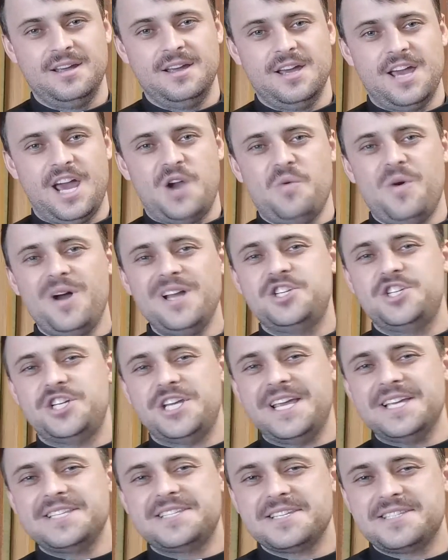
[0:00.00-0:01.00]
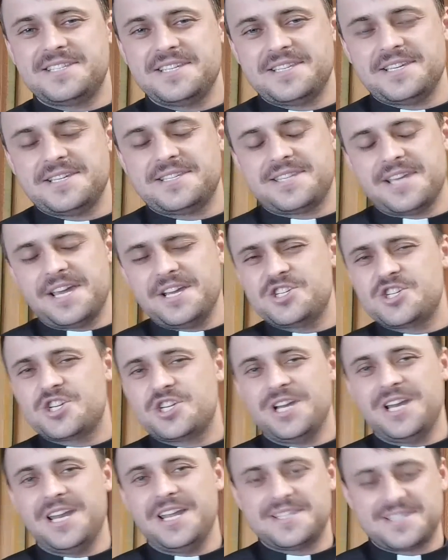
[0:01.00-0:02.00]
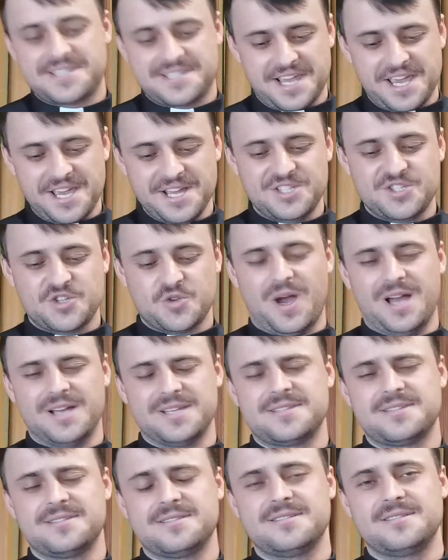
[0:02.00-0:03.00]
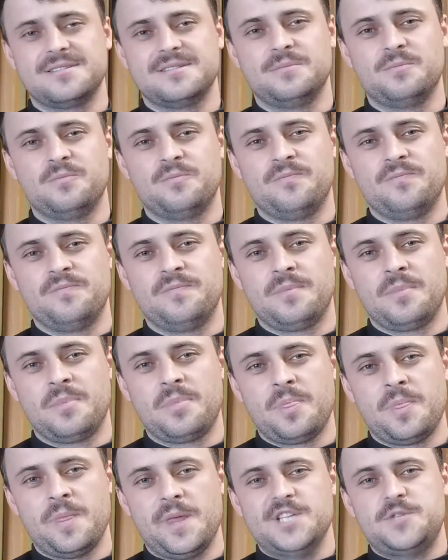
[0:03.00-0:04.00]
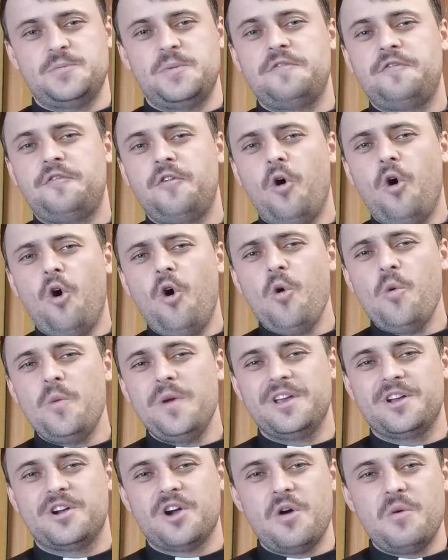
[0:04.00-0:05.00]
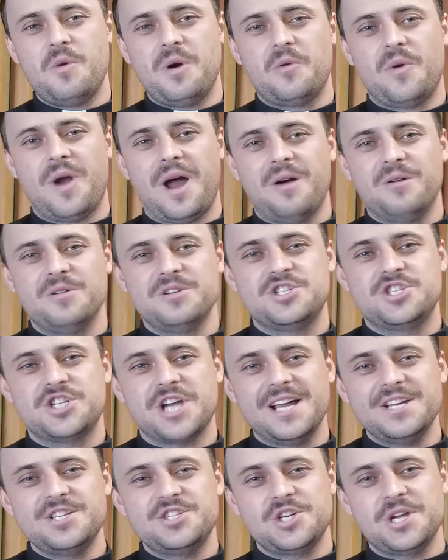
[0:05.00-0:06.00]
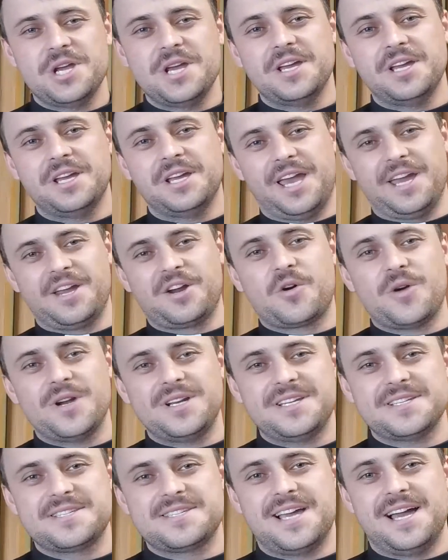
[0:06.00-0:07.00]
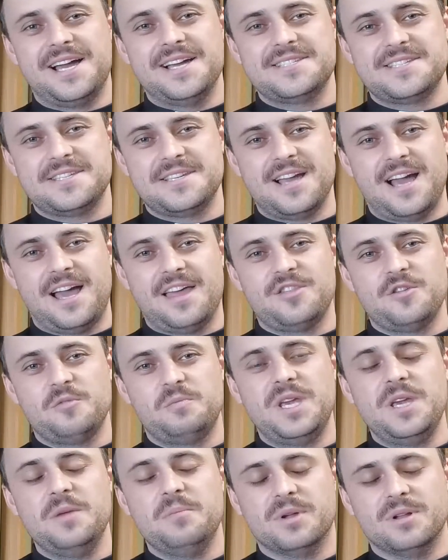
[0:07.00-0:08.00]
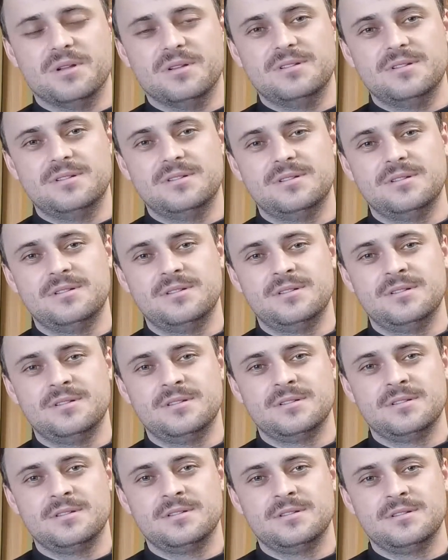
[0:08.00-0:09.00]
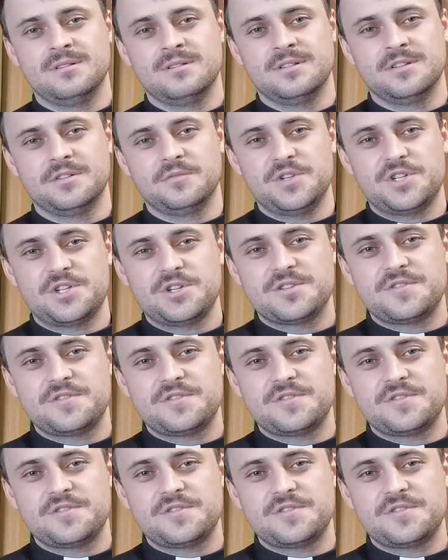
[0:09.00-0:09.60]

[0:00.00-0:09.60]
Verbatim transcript: And what Jesus is essentially saying to us is before we go around judging and criticizing other people, we should